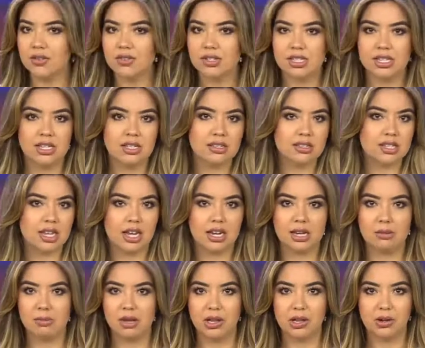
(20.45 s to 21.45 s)
17's
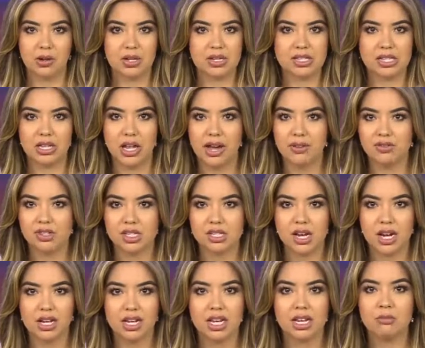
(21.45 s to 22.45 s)
Kennedy Miller is live
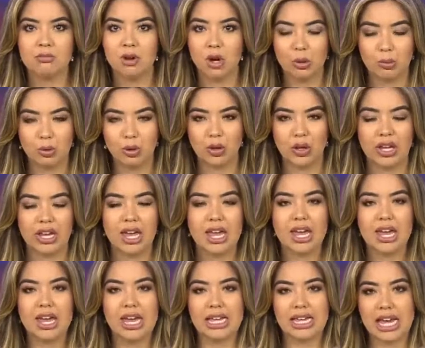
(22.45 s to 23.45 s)
tonight in Moberly.
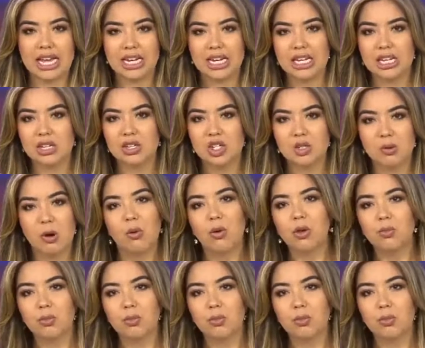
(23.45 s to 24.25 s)
Kennedy, you spoke